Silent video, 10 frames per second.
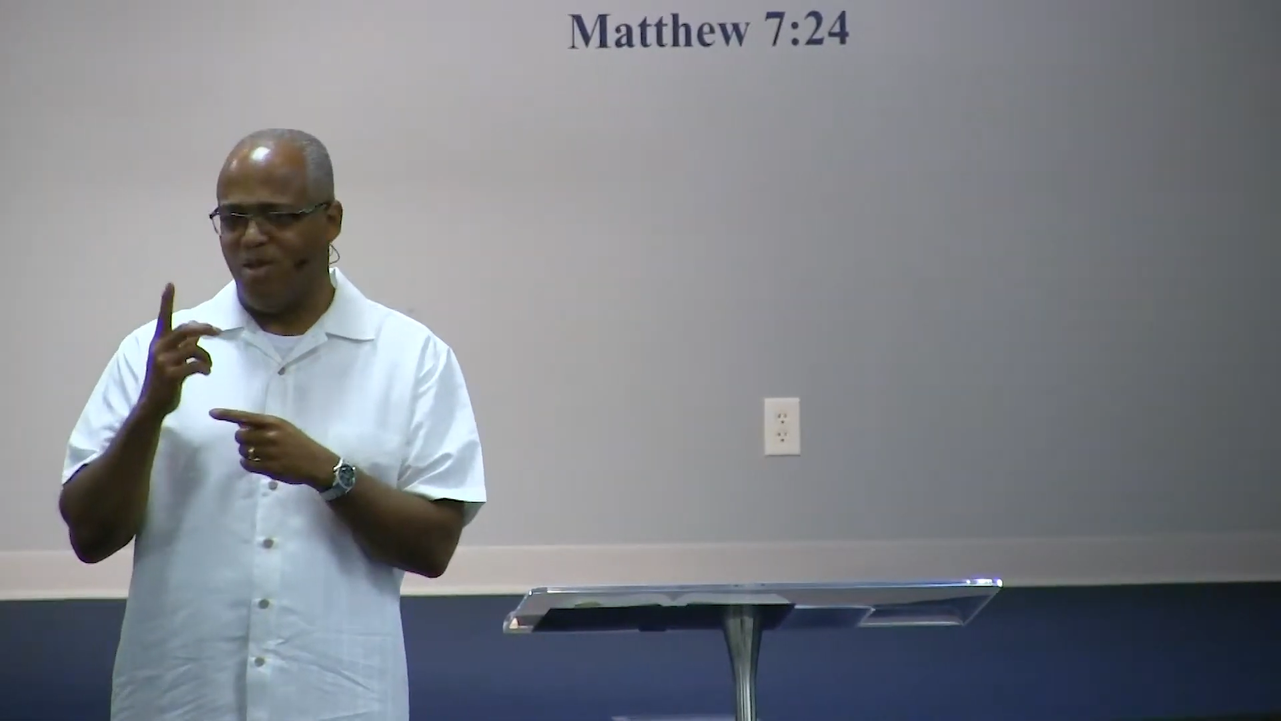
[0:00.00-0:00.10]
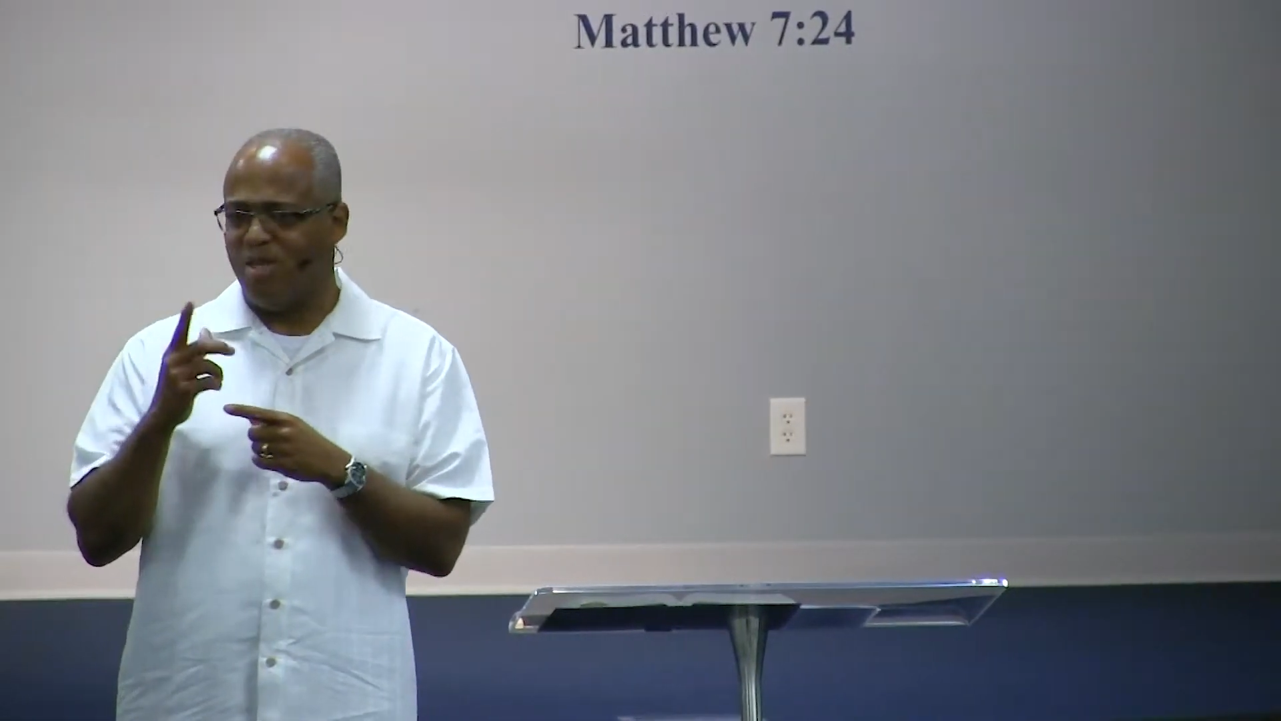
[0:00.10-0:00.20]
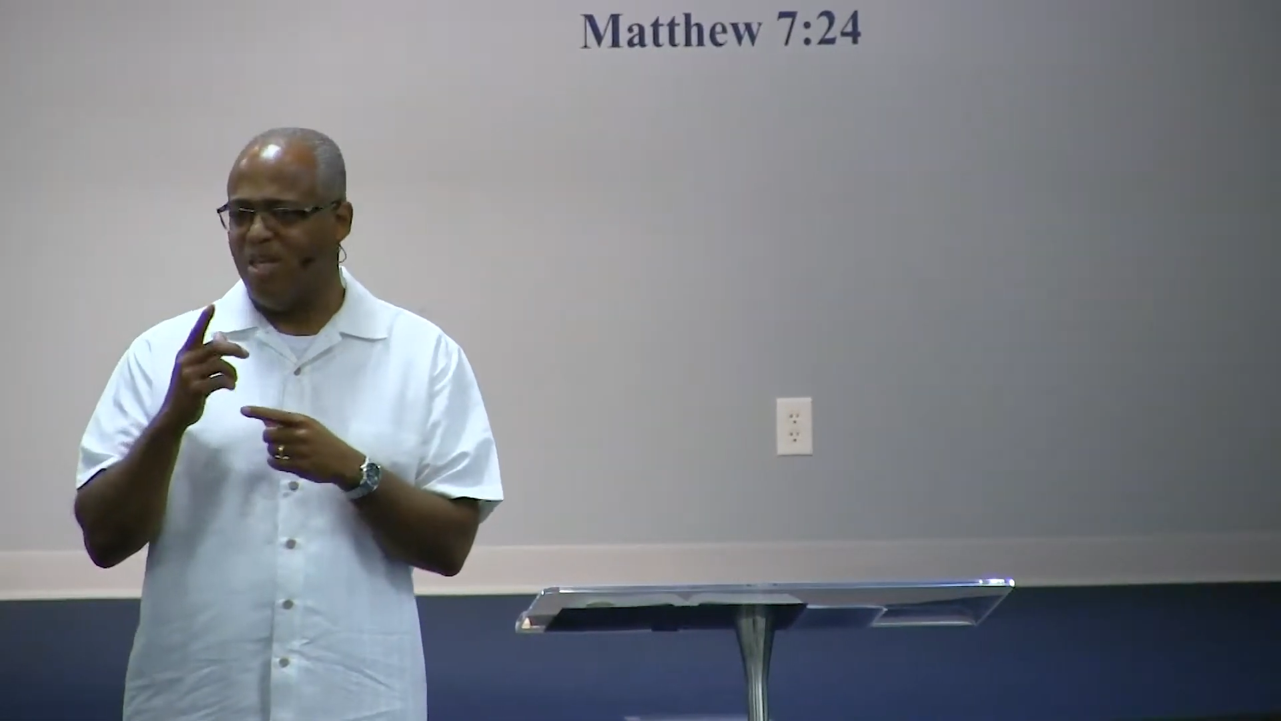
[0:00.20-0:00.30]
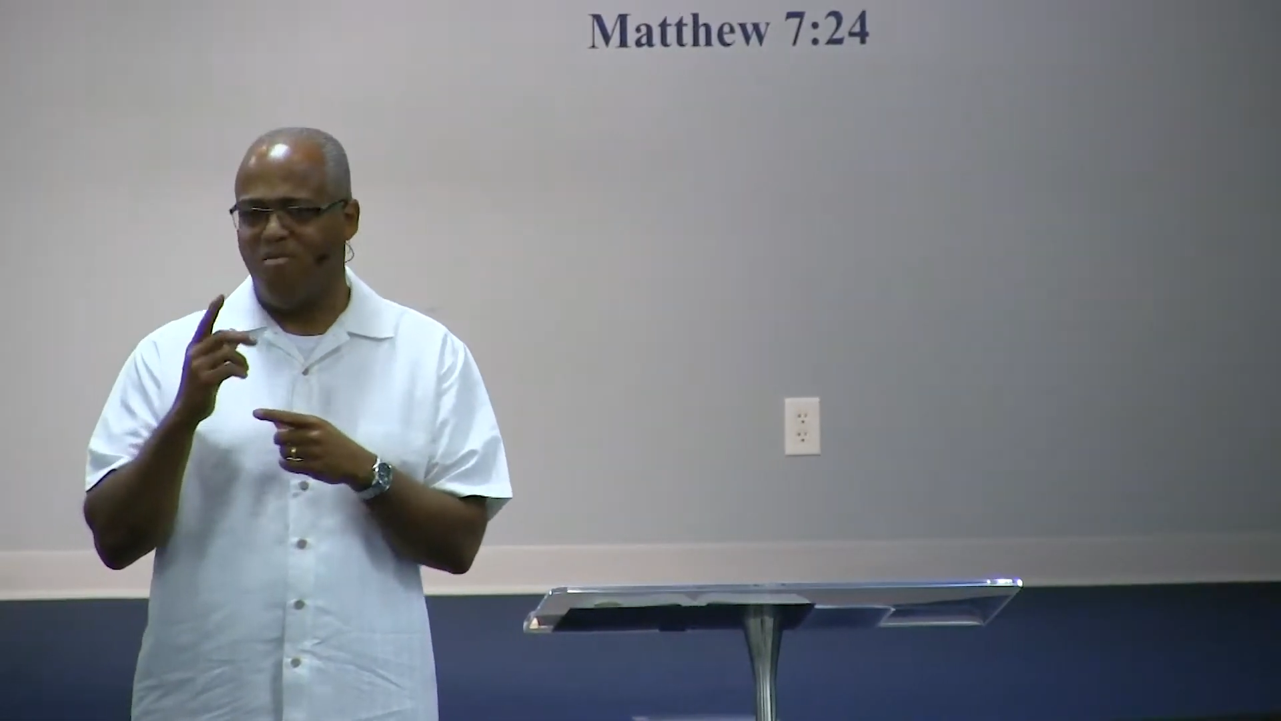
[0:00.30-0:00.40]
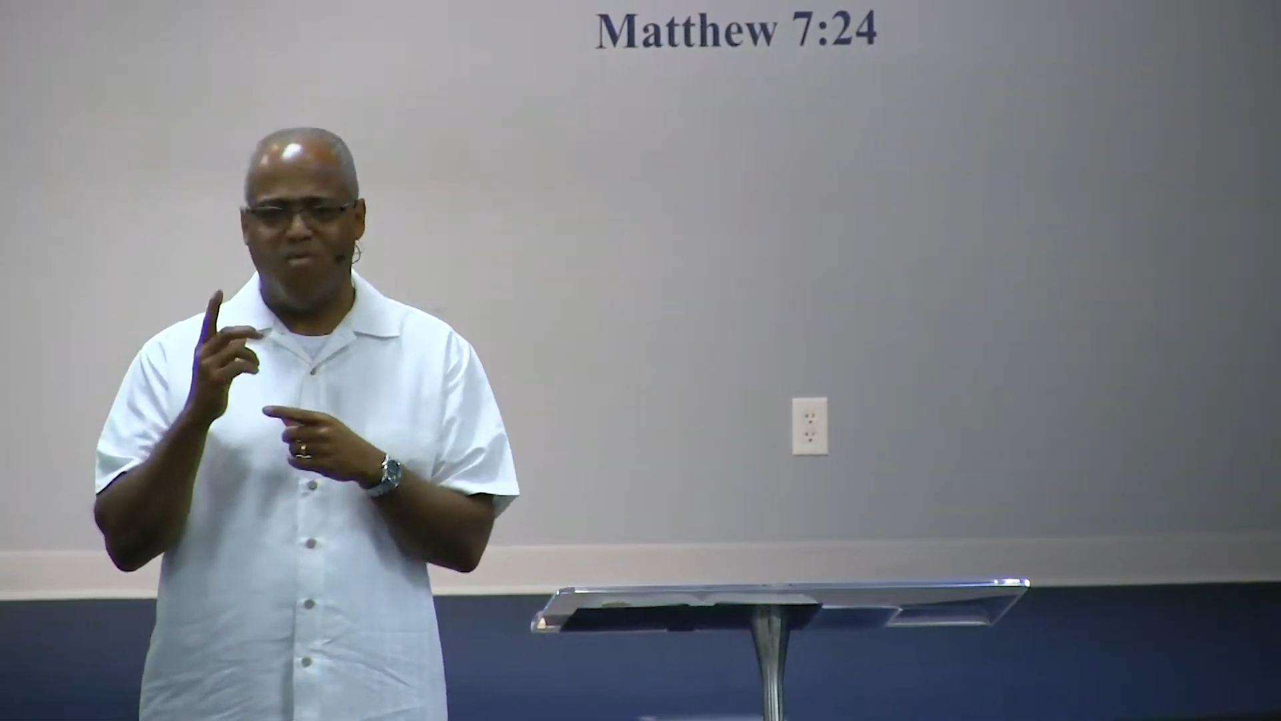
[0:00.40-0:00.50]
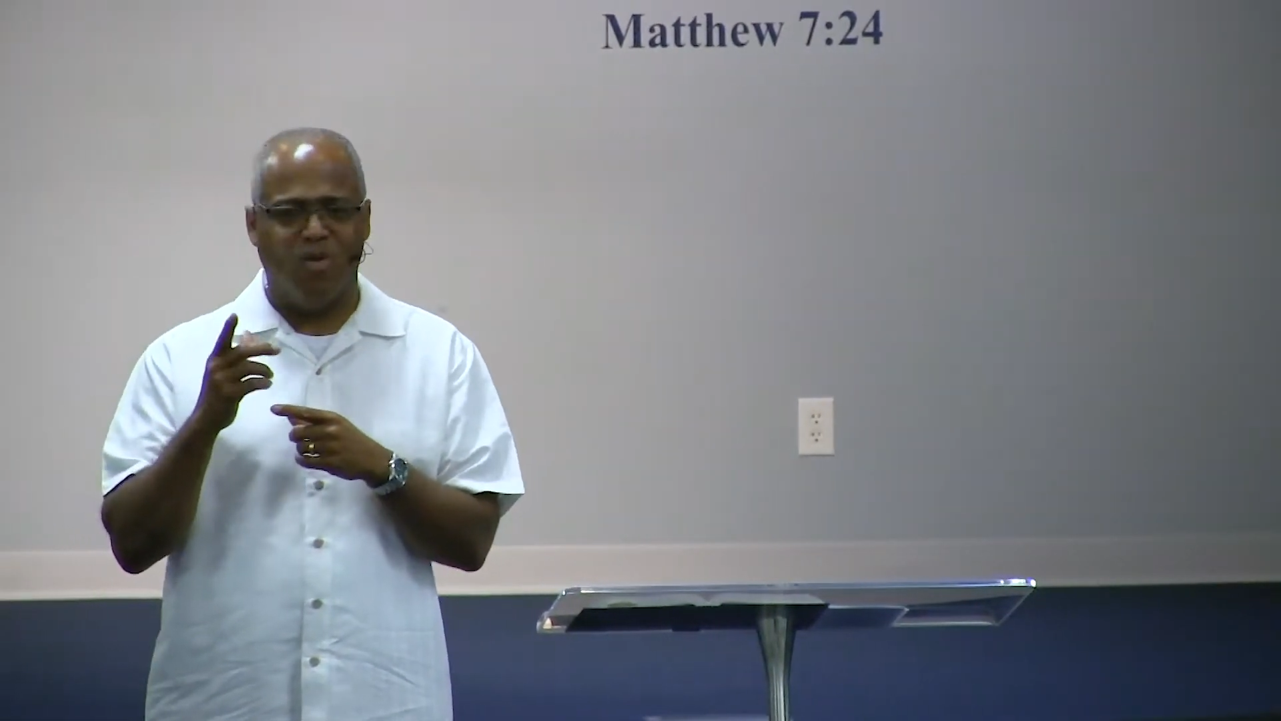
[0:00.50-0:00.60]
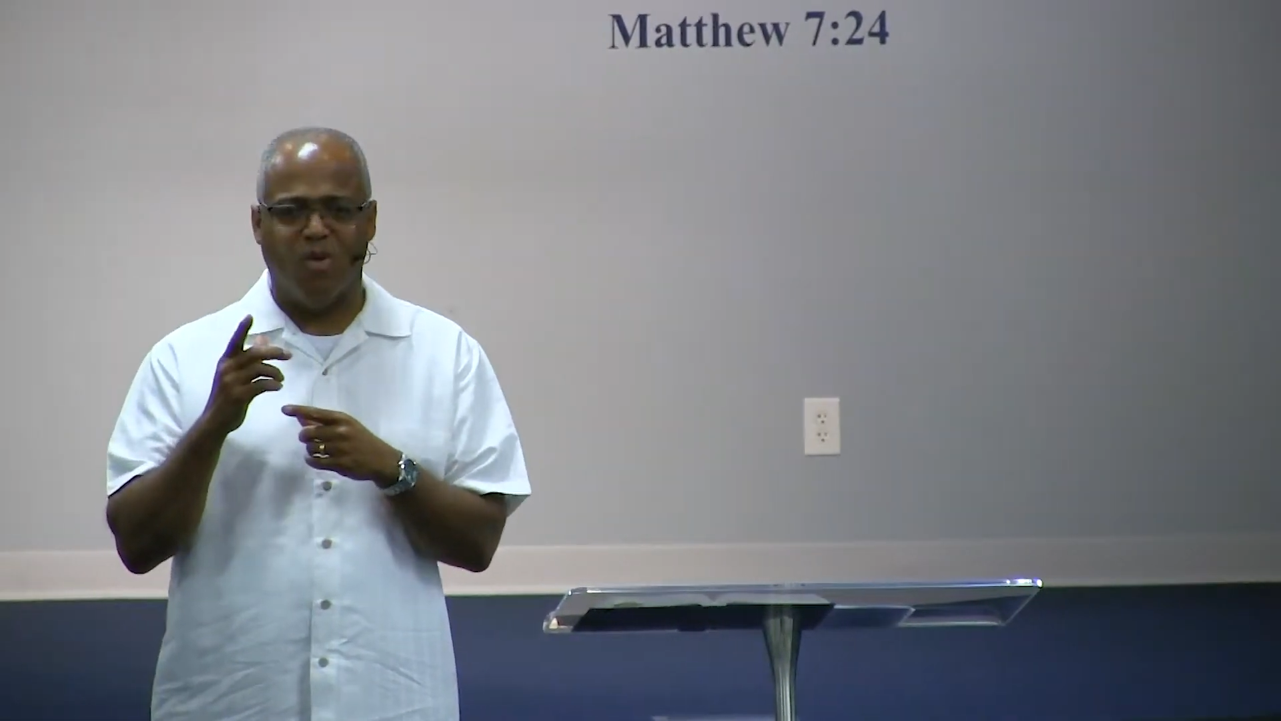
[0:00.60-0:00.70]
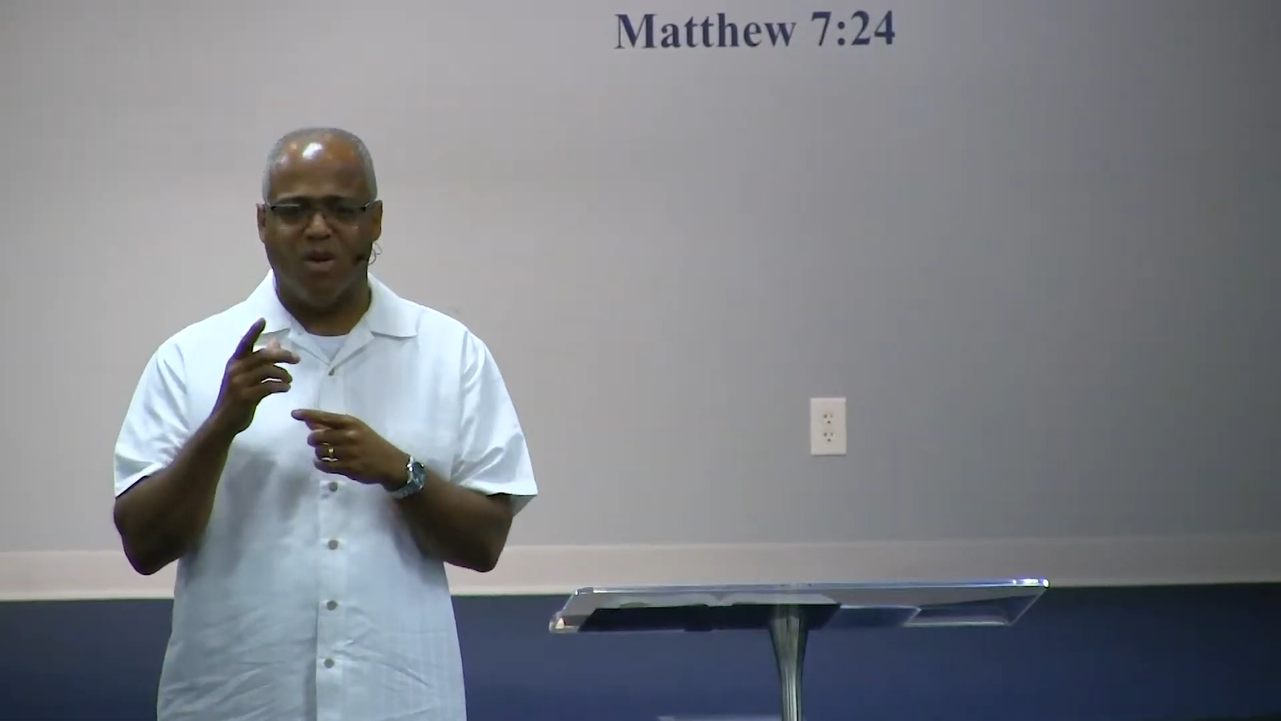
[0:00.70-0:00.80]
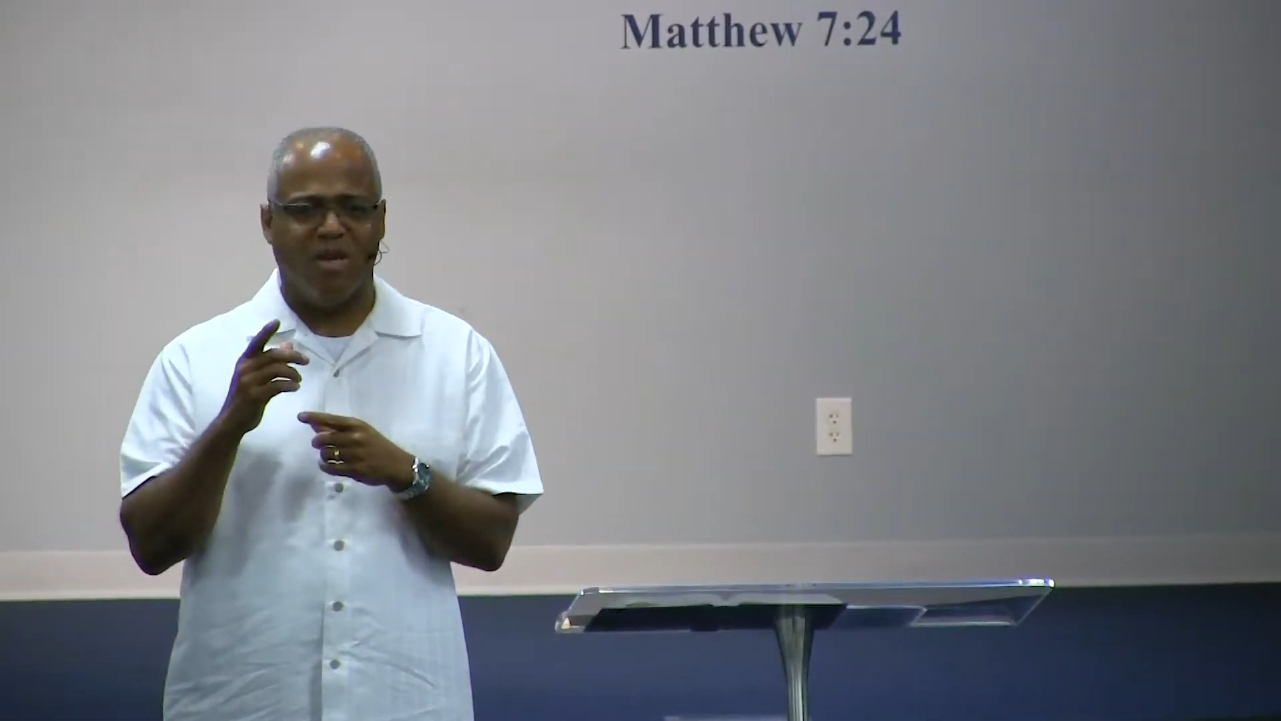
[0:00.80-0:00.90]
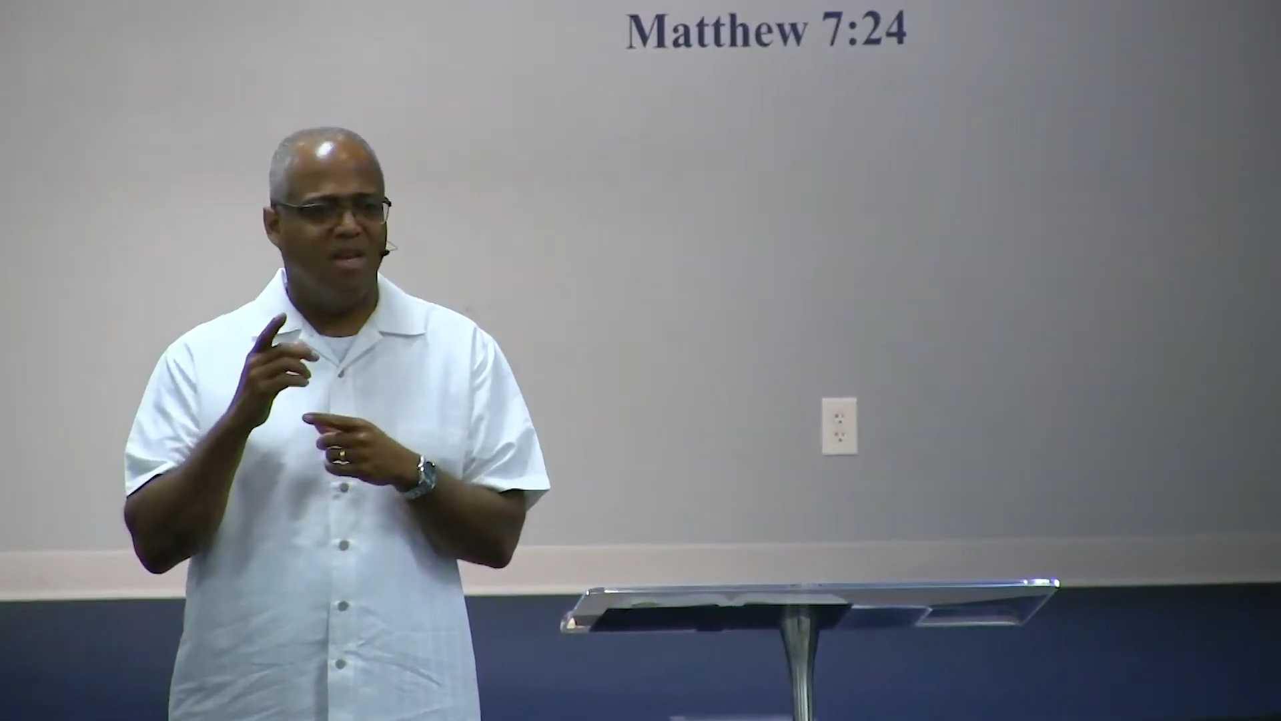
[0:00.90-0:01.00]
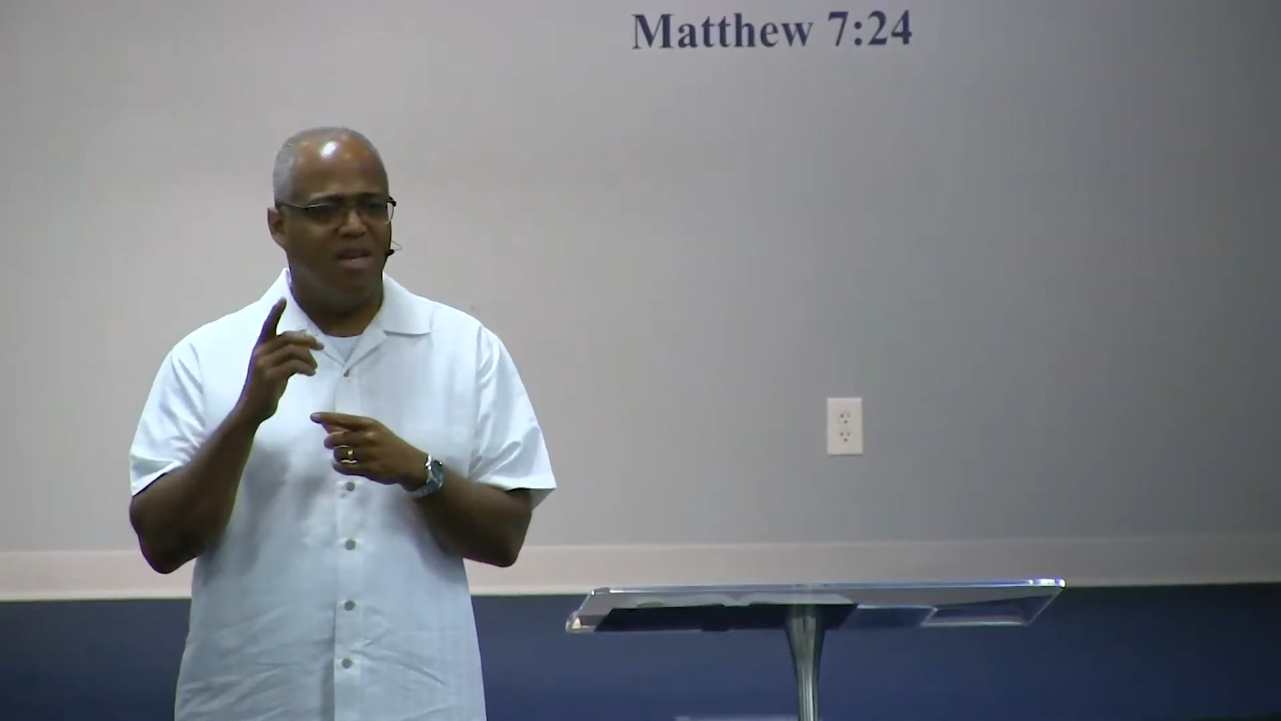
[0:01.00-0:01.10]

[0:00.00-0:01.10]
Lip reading: looking more